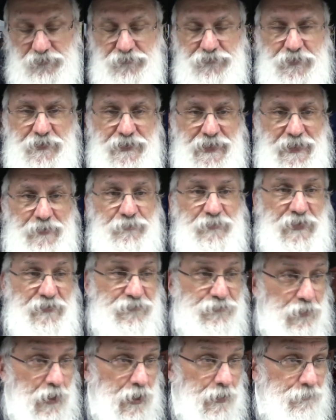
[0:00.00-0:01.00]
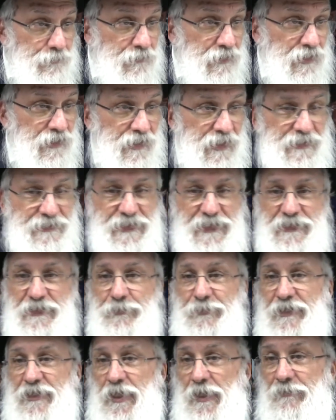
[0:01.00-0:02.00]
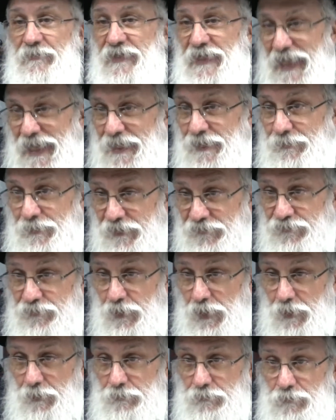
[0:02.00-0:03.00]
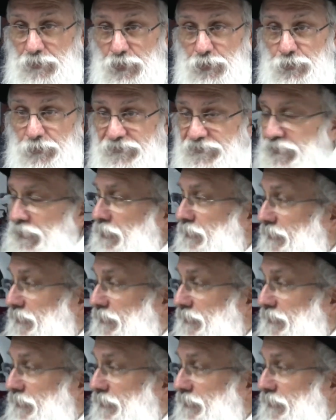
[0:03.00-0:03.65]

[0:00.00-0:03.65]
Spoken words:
if you're named Avram, and then you become Chaim Avram, or Rafal